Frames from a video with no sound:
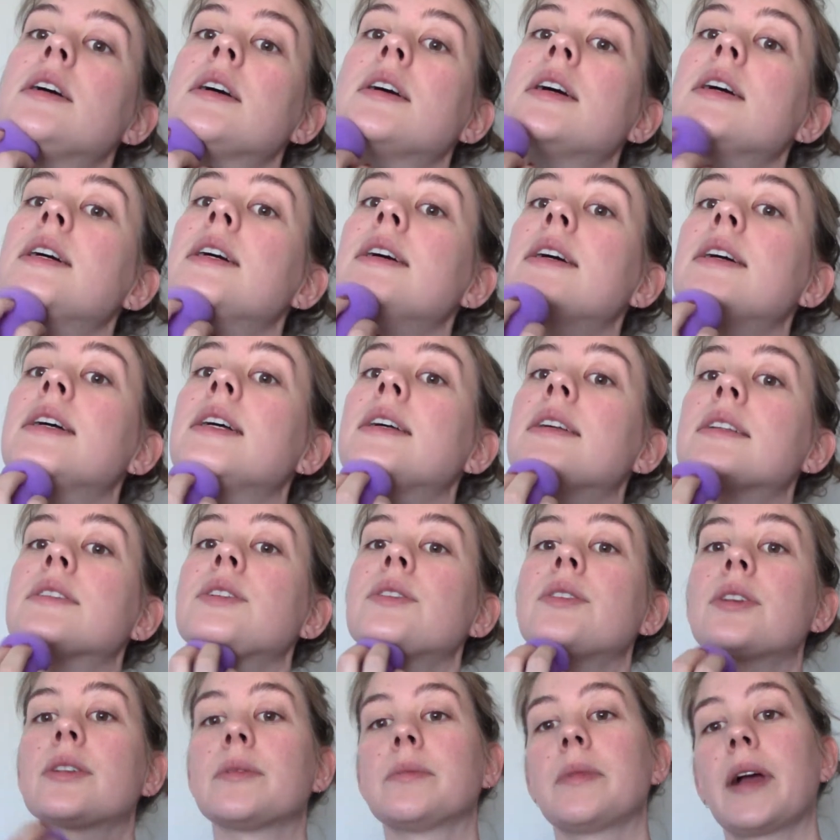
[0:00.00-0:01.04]
is,
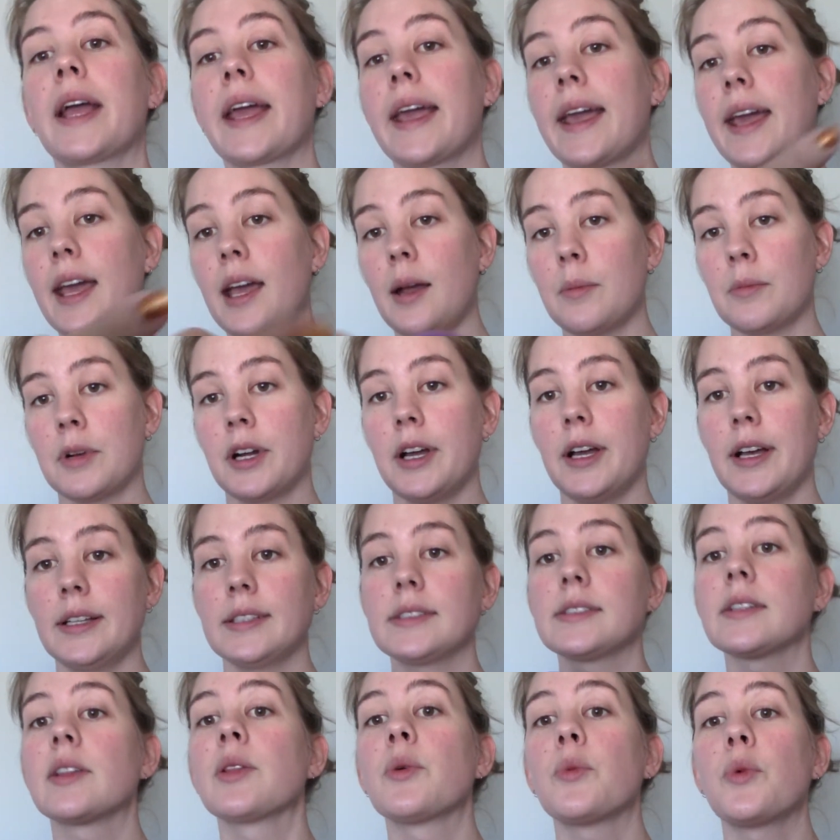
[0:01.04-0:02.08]
or my camera is
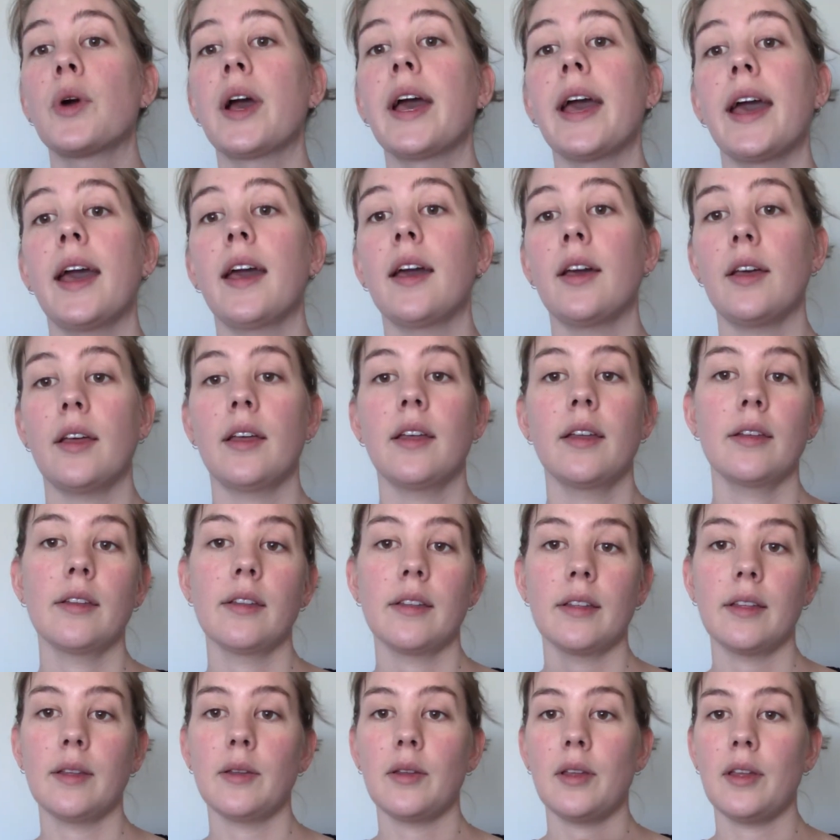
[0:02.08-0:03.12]
in the way
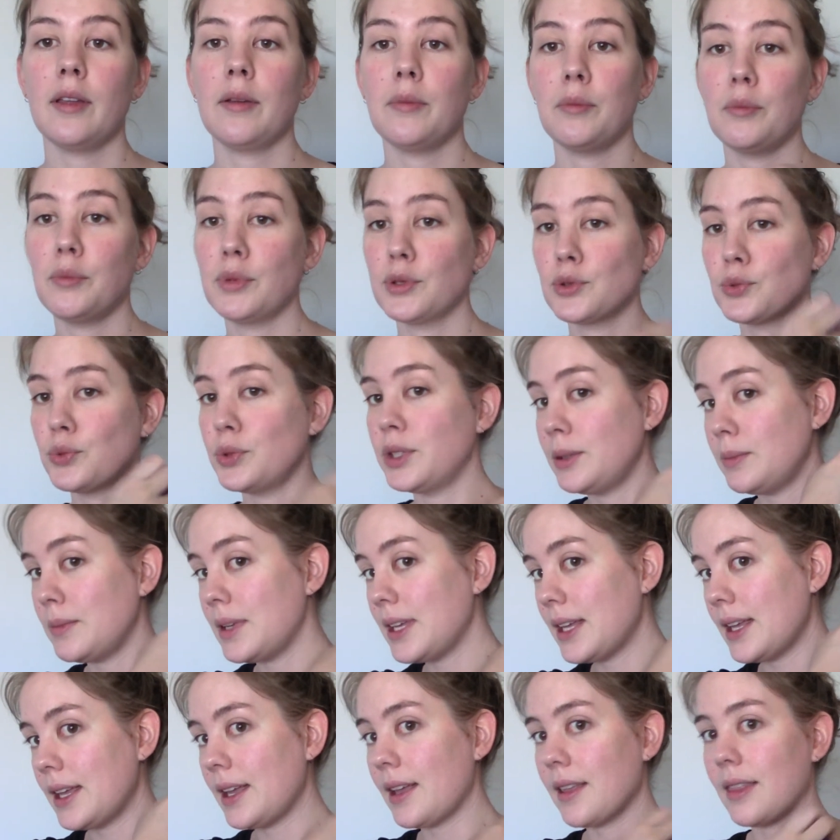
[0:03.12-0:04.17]
in between
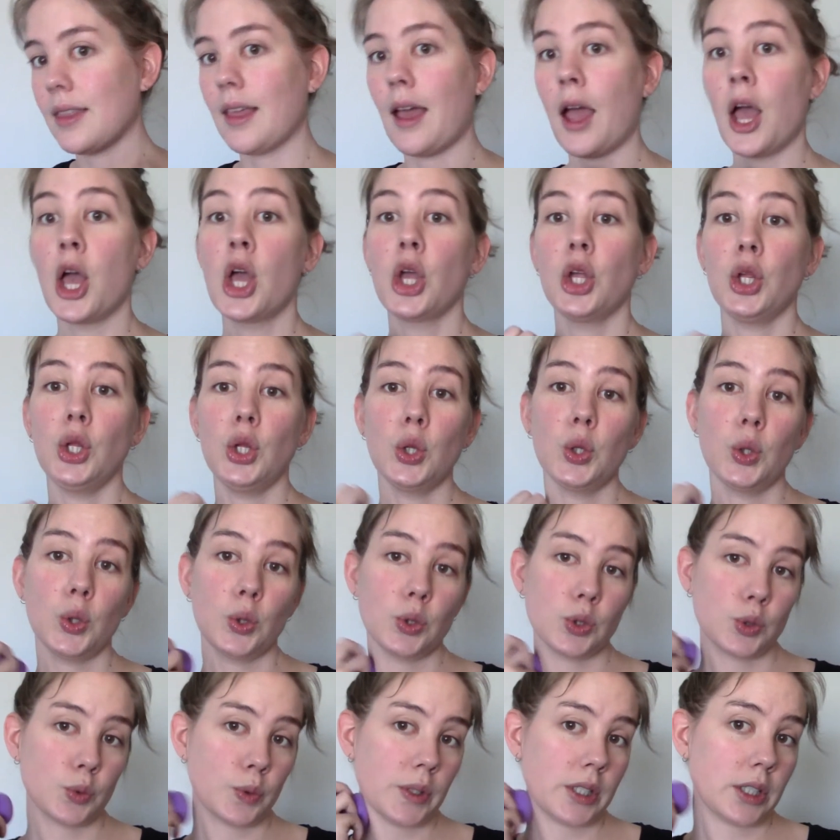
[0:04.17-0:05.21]
me and the
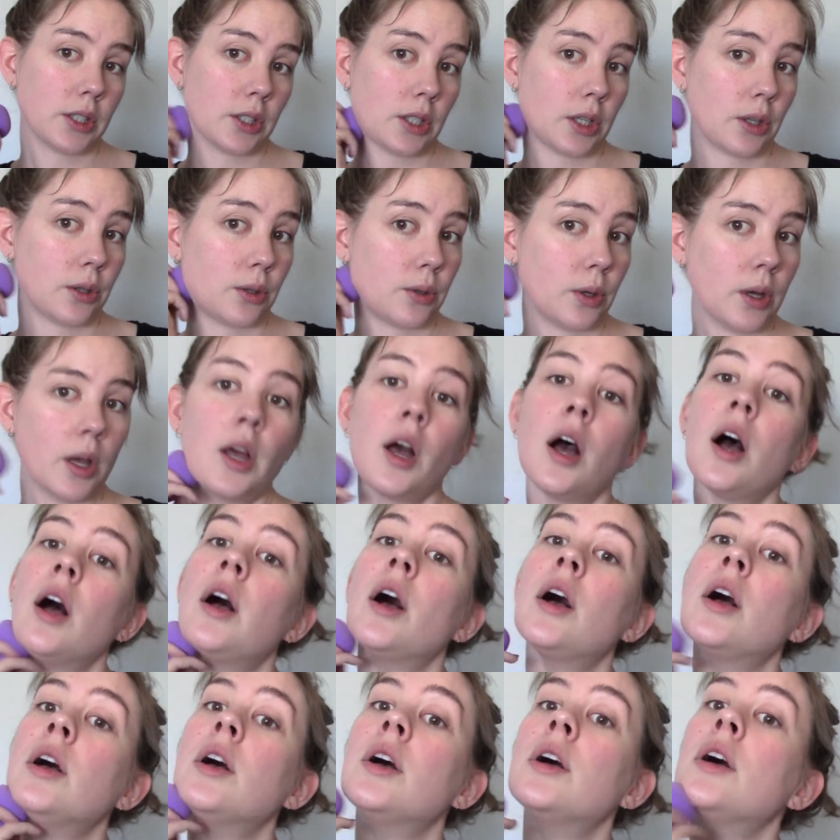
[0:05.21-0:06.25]
huge window.
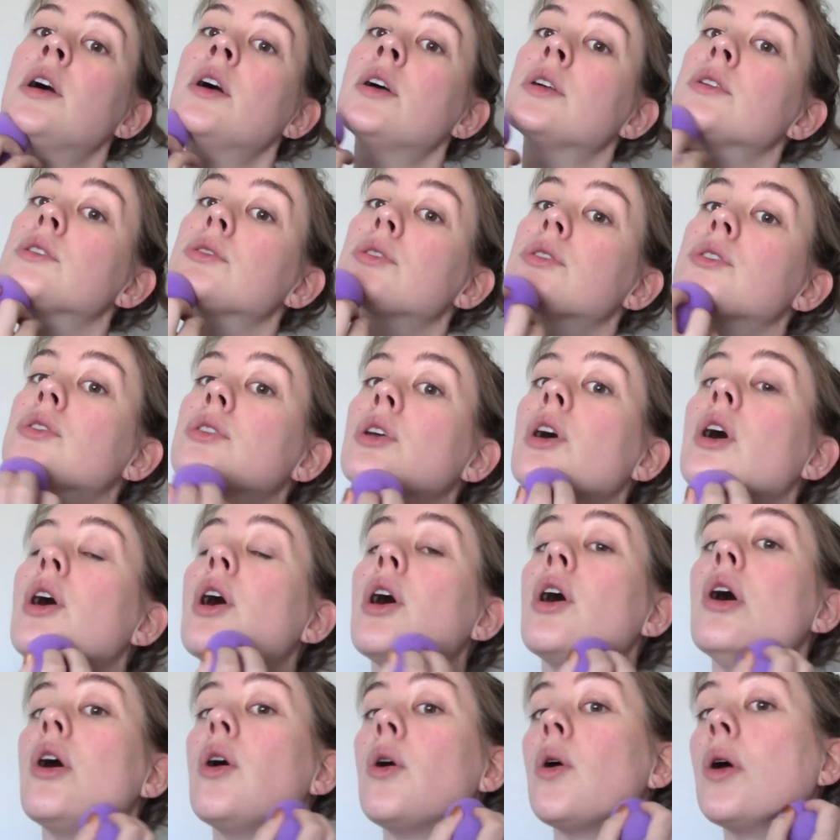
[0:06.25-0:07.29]

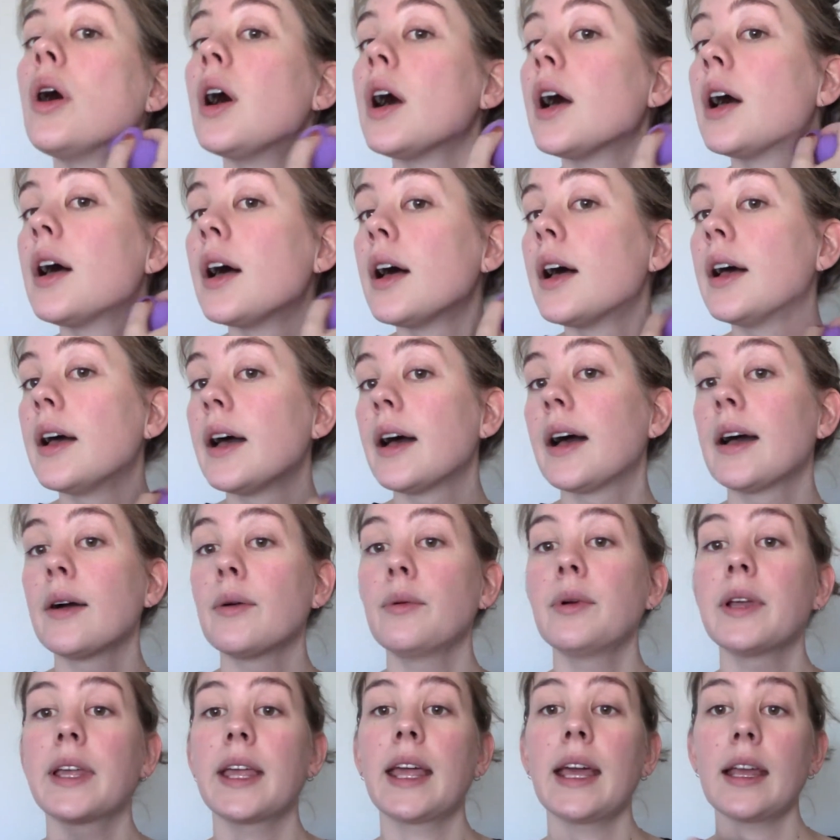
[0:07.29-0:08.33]
So
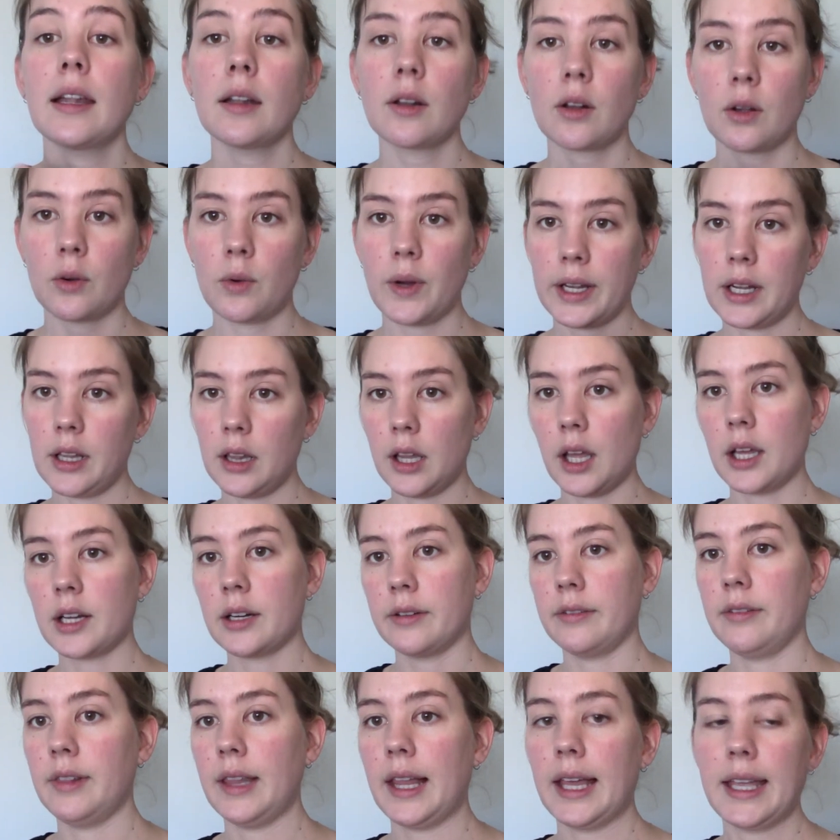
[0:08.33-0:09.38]
we get quite a lot
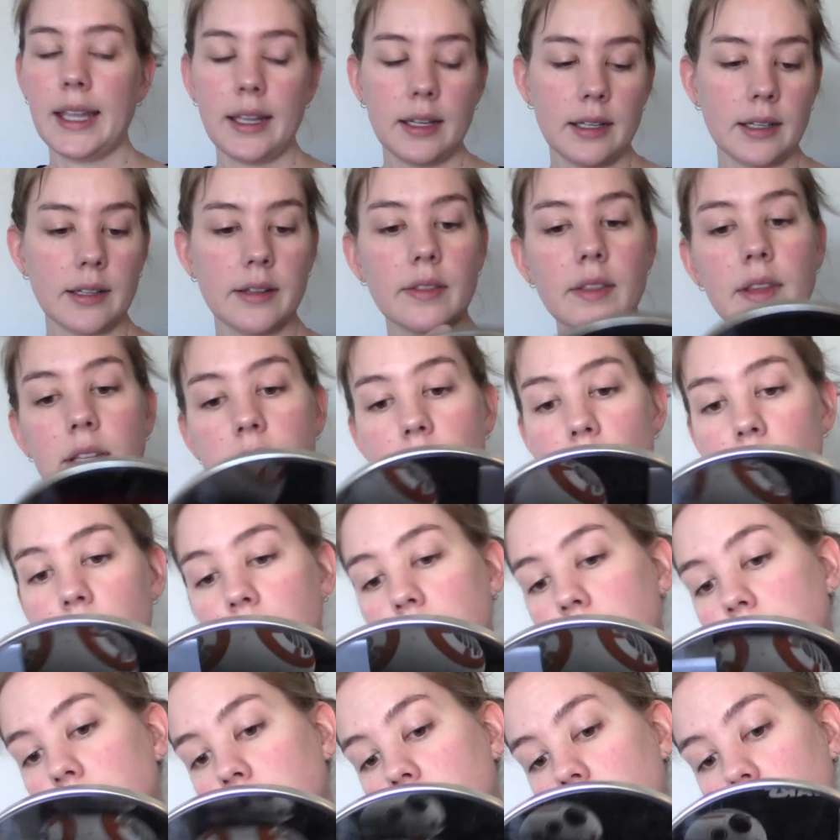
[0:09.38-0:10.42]
of light in this
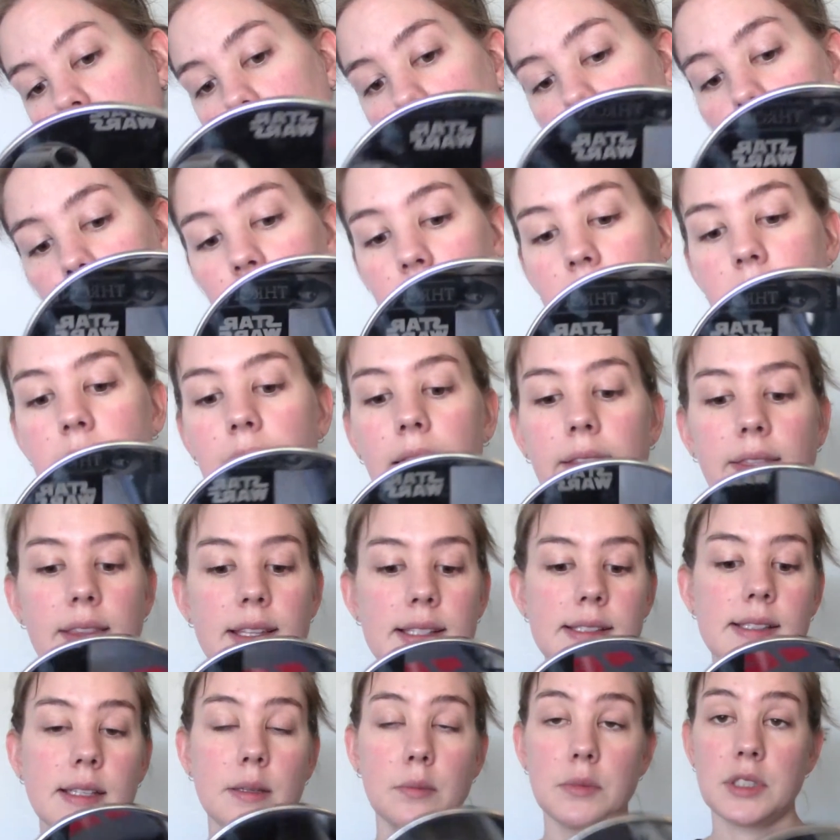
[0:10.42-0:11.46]
room, but at the
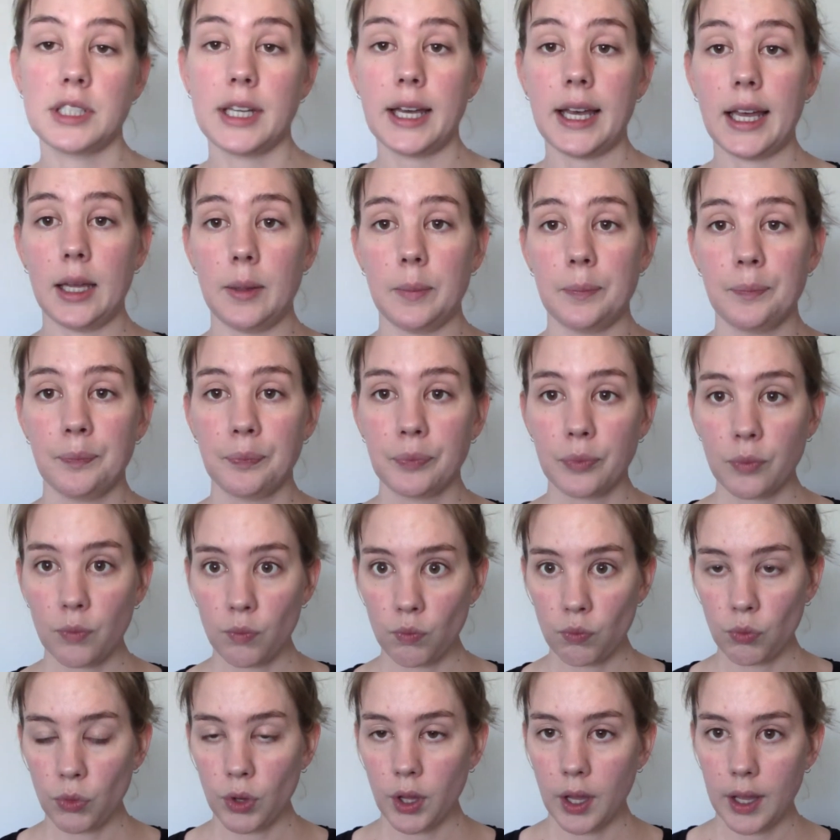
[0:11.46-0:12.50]
same time,
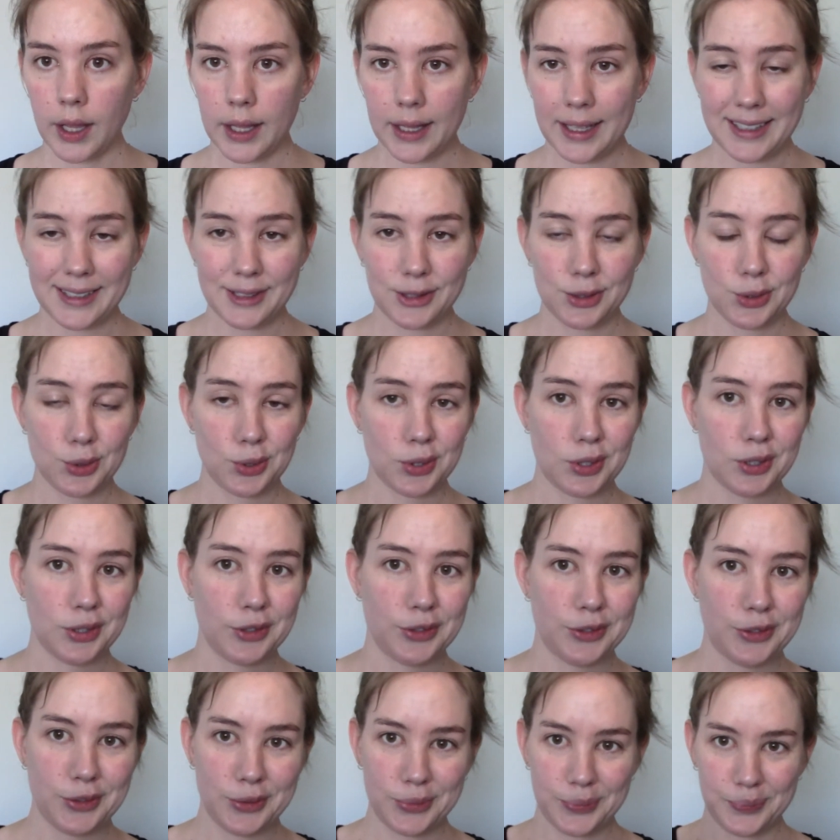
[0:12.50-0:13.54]
it's sort
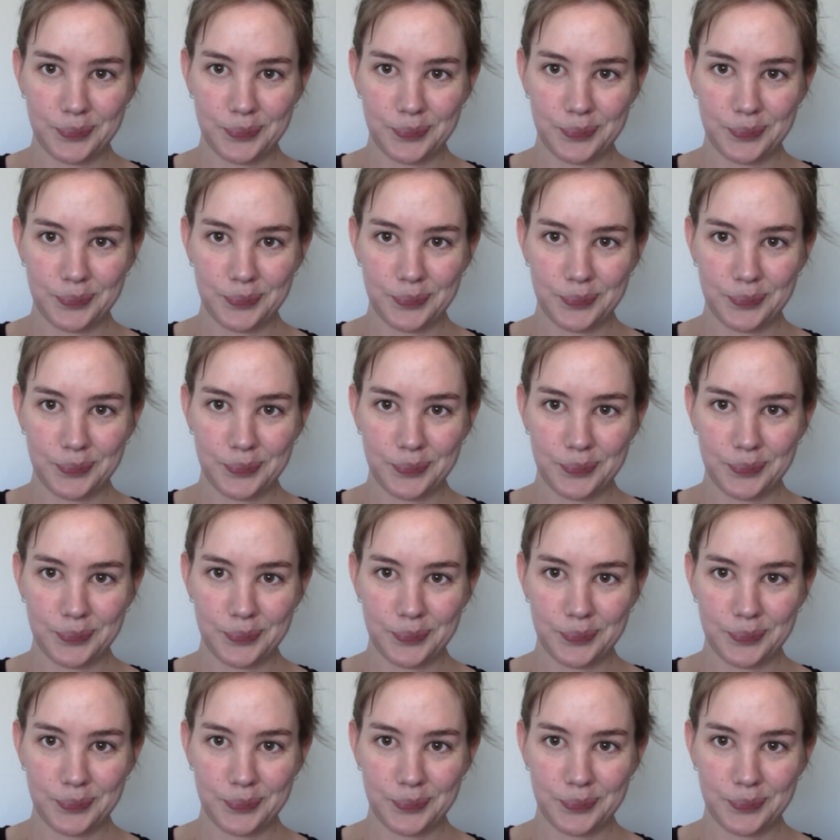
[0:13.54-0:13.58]
of